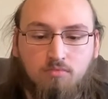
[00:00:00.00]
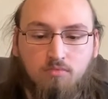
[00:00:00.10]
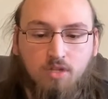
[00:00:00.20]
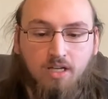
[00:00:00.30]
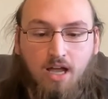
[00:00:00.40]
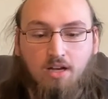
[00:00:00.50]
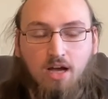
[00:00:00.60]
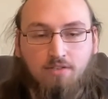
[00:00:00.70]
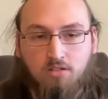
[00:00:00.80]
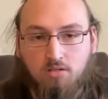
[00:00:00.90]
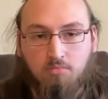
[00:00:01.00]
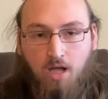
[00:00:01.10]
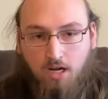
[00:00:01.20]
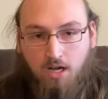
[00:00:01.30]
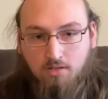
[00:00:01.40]
Again, obviously
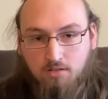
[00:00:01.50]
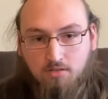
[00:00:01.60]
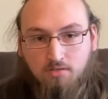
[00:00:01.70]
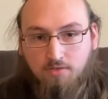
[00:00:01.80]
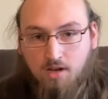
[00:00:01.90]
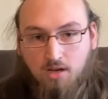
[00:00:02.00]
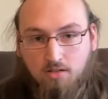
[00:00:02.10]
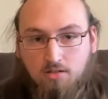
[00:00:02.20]
badassness effect,